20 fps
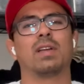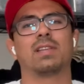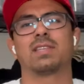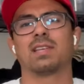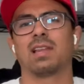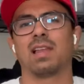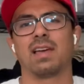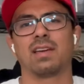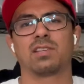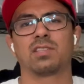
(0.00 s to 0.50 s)
to
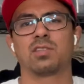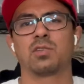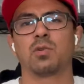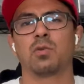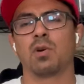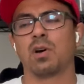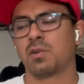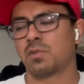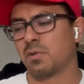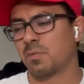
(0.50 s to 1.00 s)
like
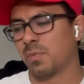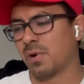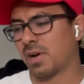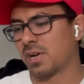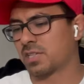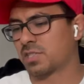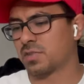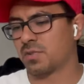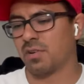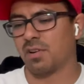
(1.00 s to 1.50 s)
$200,
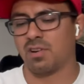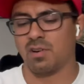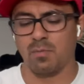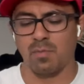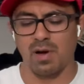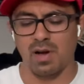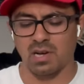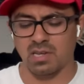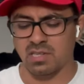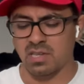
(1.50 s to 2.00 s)

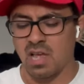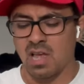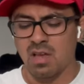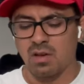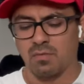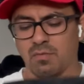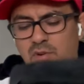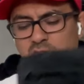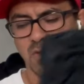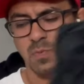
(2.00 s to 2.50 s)
$300
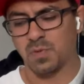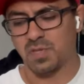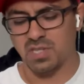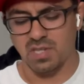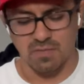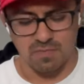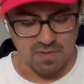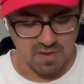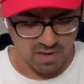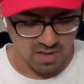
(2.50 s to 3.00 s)
for
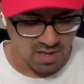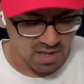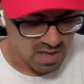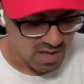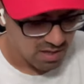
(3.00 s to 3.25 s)
specific